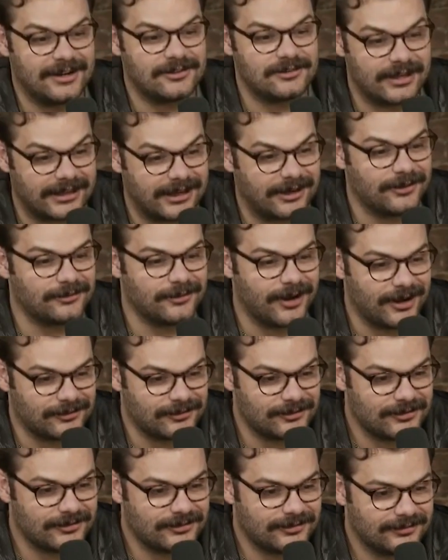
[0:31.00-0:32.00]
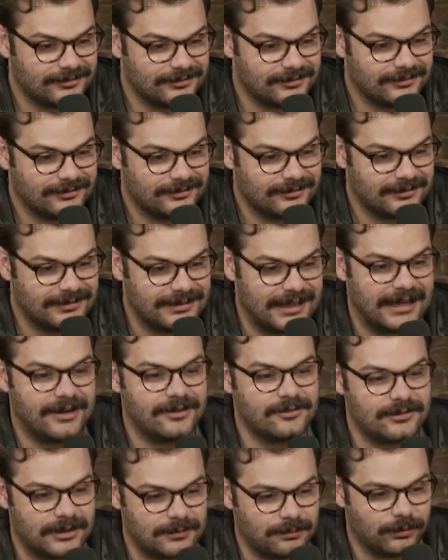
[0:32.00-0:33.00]
I would take Aaron Rodgers. Then I
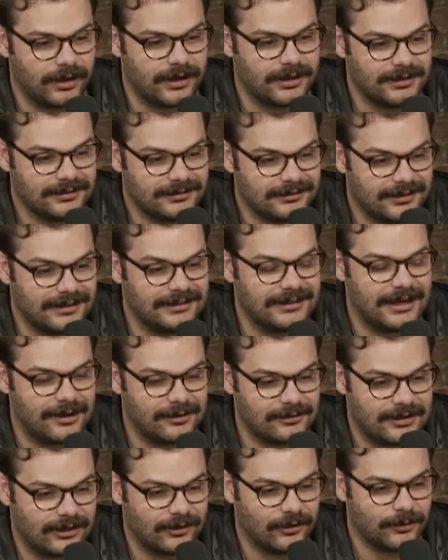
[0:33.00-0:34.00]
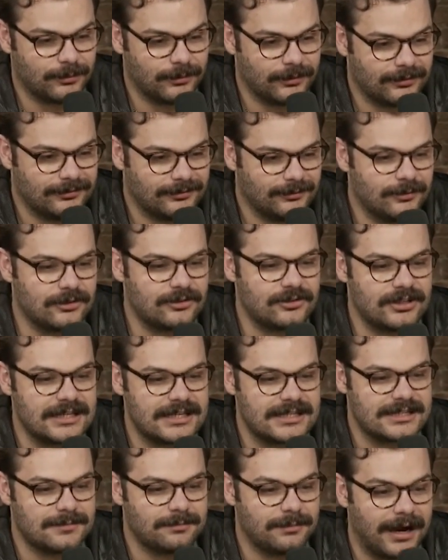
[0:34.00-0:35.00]
would take Brady. And then I would take Herbert. Which
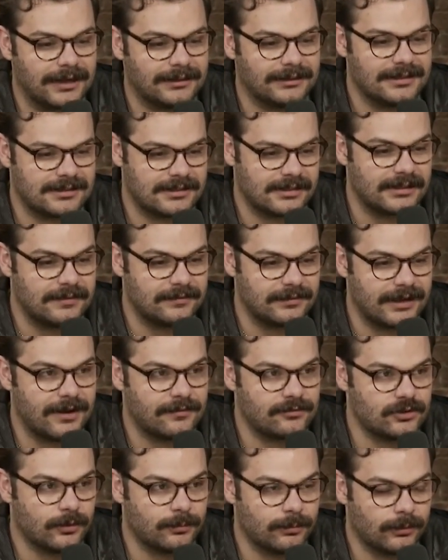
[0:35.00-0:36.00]
this, my list, leaving off Joe